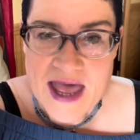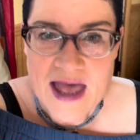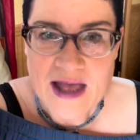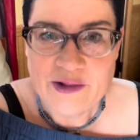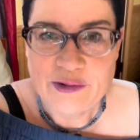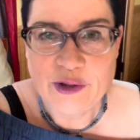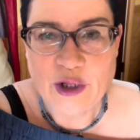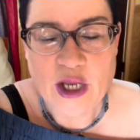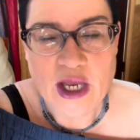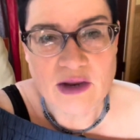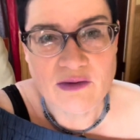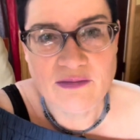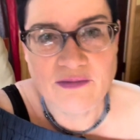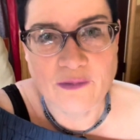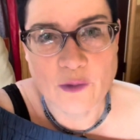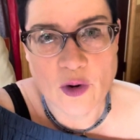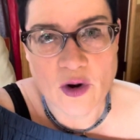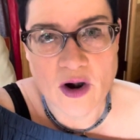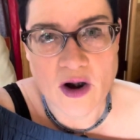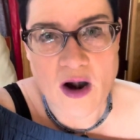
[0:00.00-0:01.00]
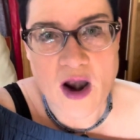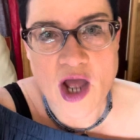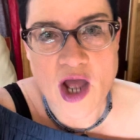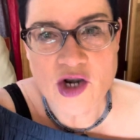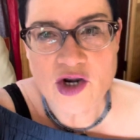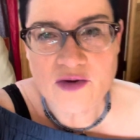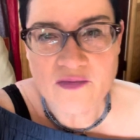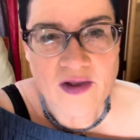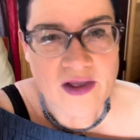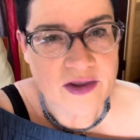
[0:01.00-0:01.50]
looking for
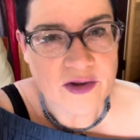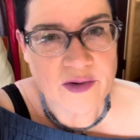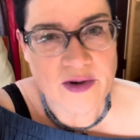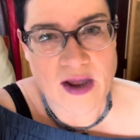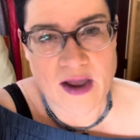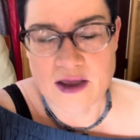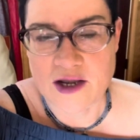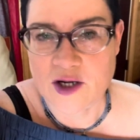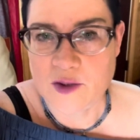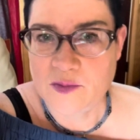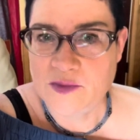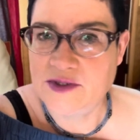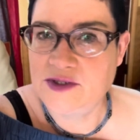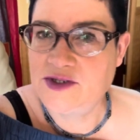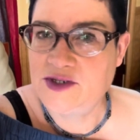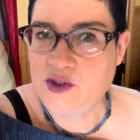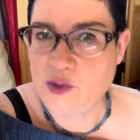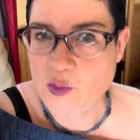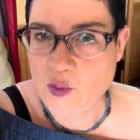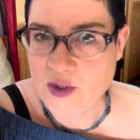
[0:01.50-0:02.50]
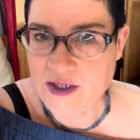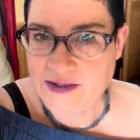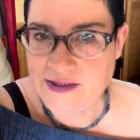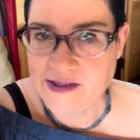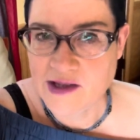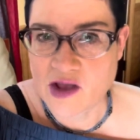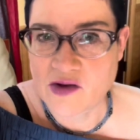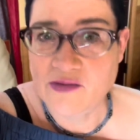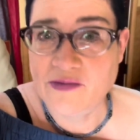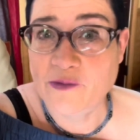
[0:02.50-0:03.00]
undervalued items to
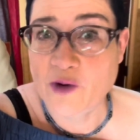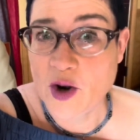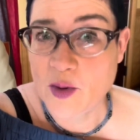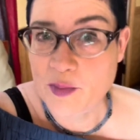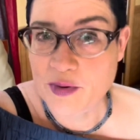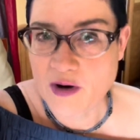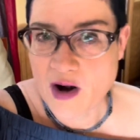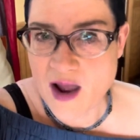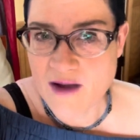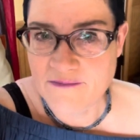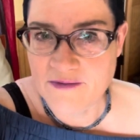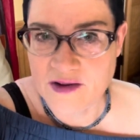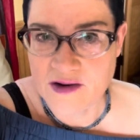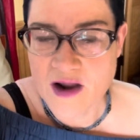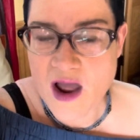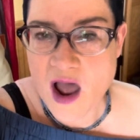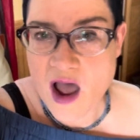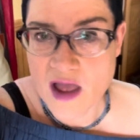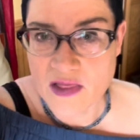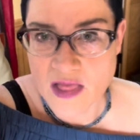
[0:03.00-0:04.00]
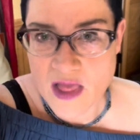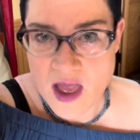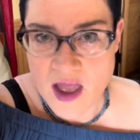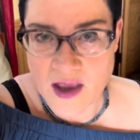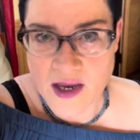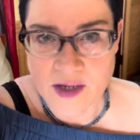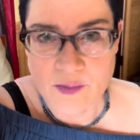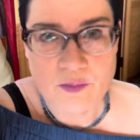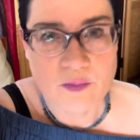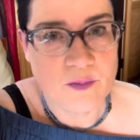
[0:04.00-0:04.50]
resell for a profit
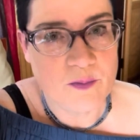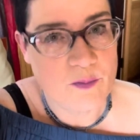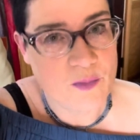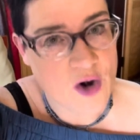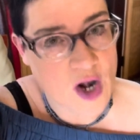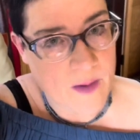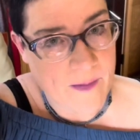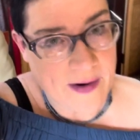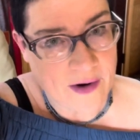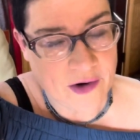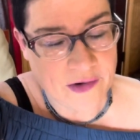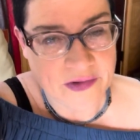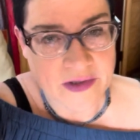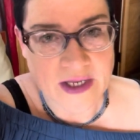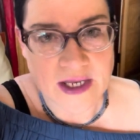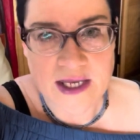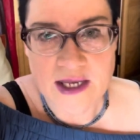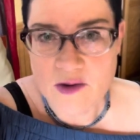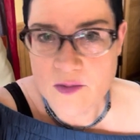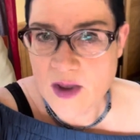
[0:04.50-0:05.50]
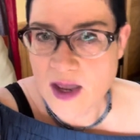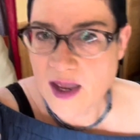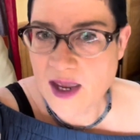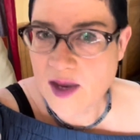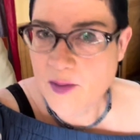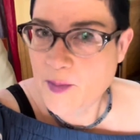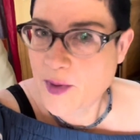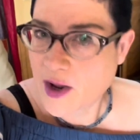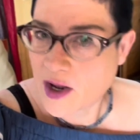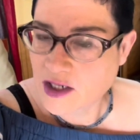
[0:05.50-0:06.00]
online, primarily eBay,
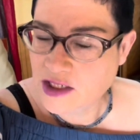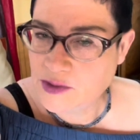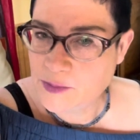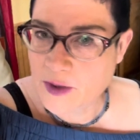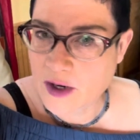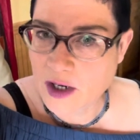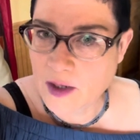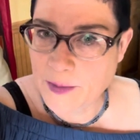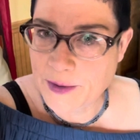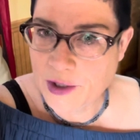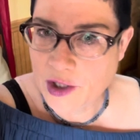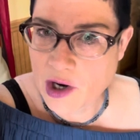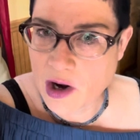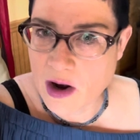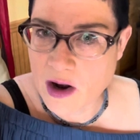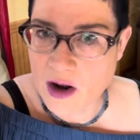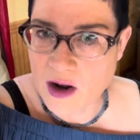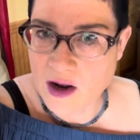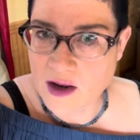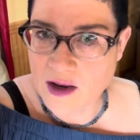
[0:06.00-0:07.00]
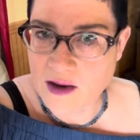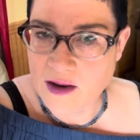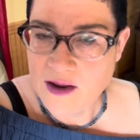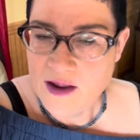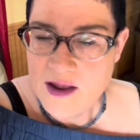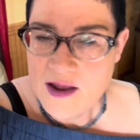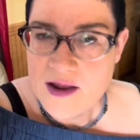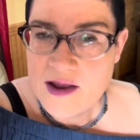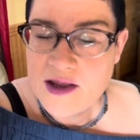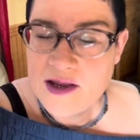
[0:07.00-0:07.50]
Poshmark, Mercari,
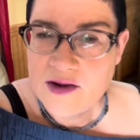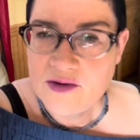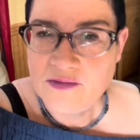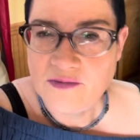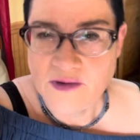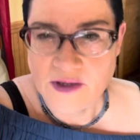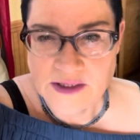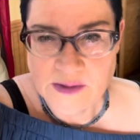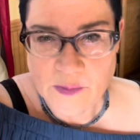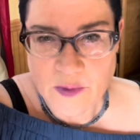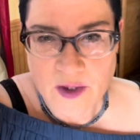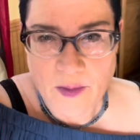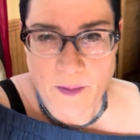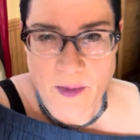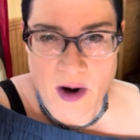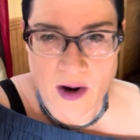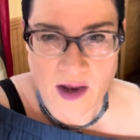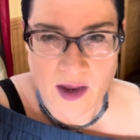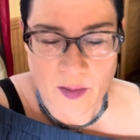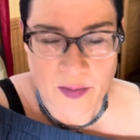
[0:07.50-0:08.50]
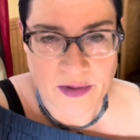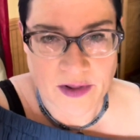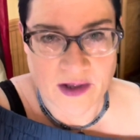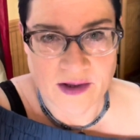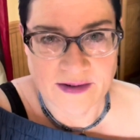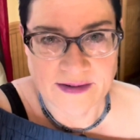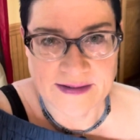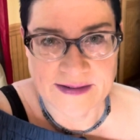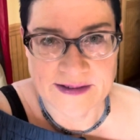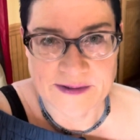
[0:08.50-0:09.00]
Facebook
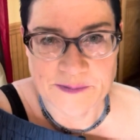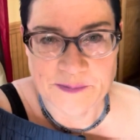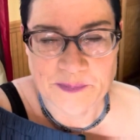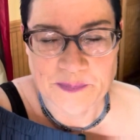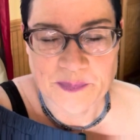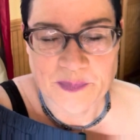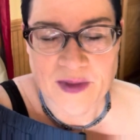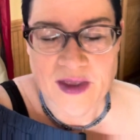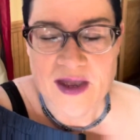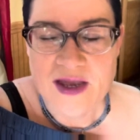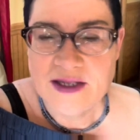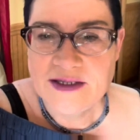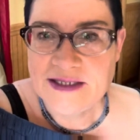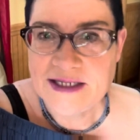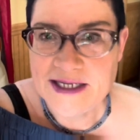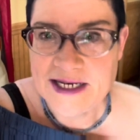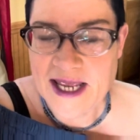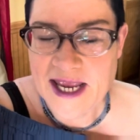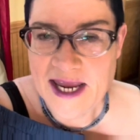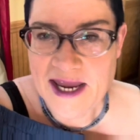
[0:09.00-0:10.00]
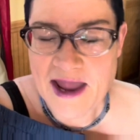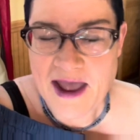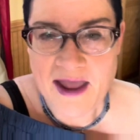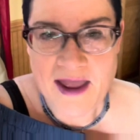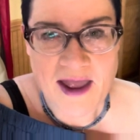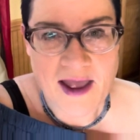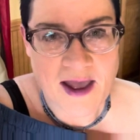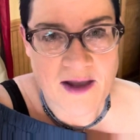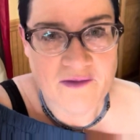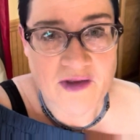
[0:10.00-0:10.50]
Marketplace. Today I
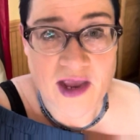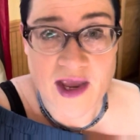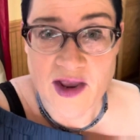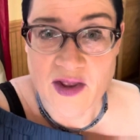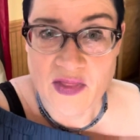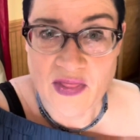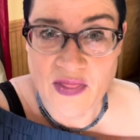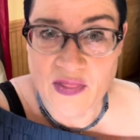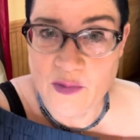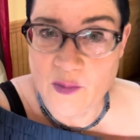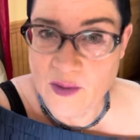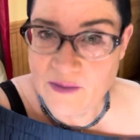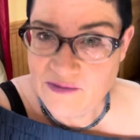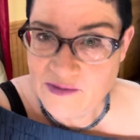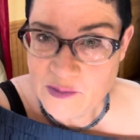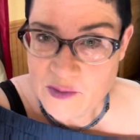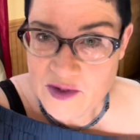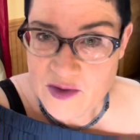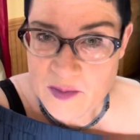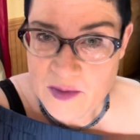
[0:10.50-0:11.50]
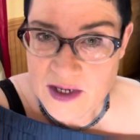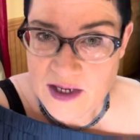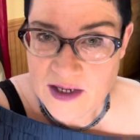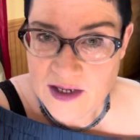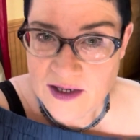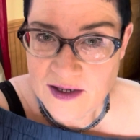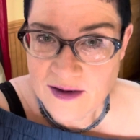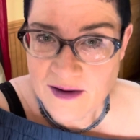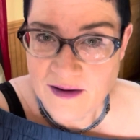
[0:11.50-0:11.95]
have a thrift with me